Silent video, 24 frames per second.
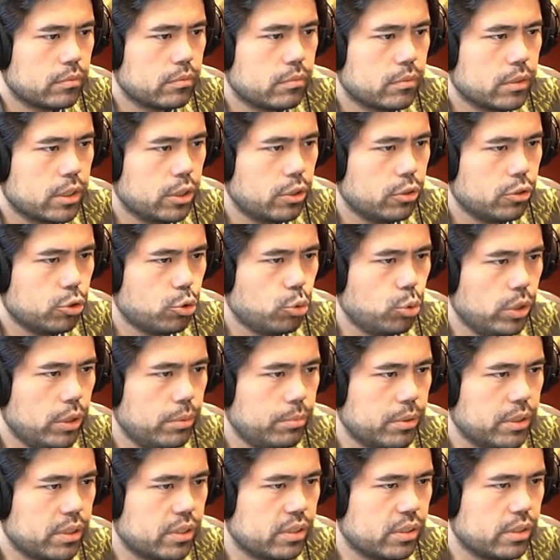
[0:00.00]
It goes queen
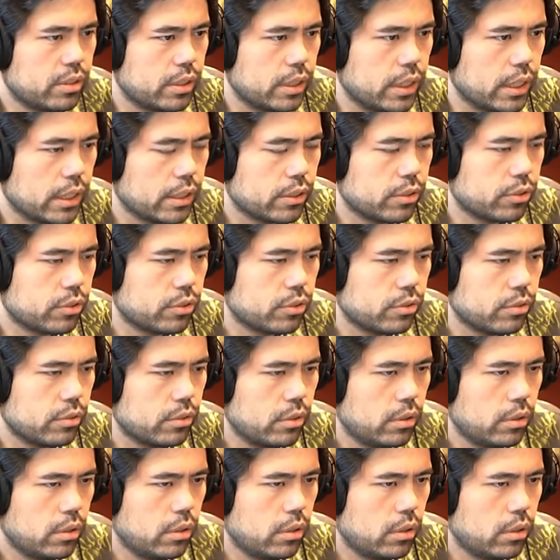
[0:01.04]
b6
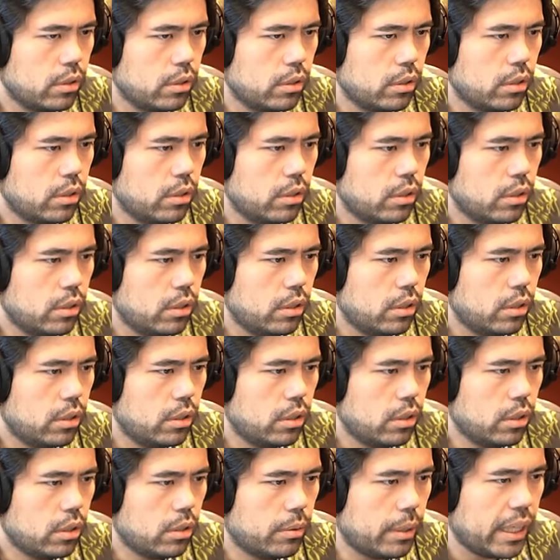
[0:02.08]

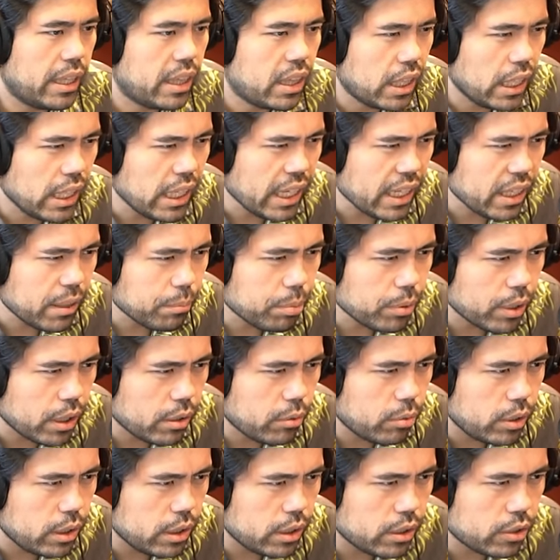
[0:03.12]
uh, I think I can play
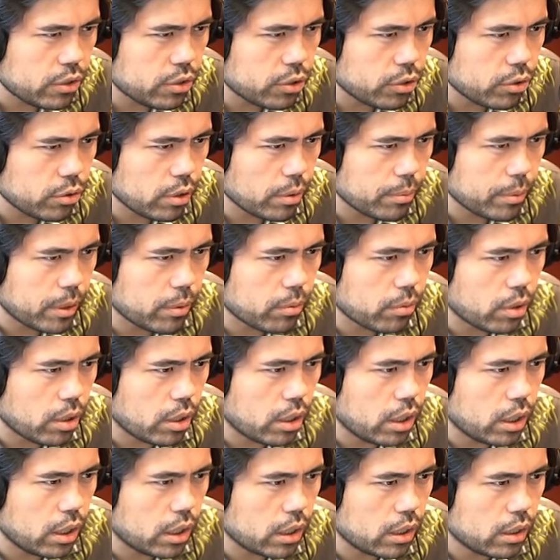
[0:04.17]
queen d2 or am I
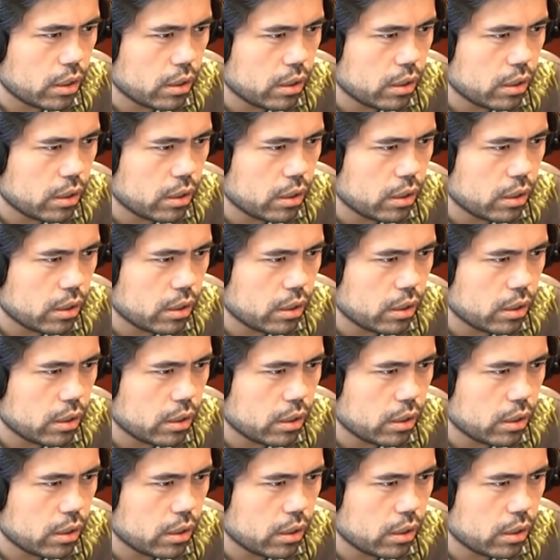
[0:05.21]
wrong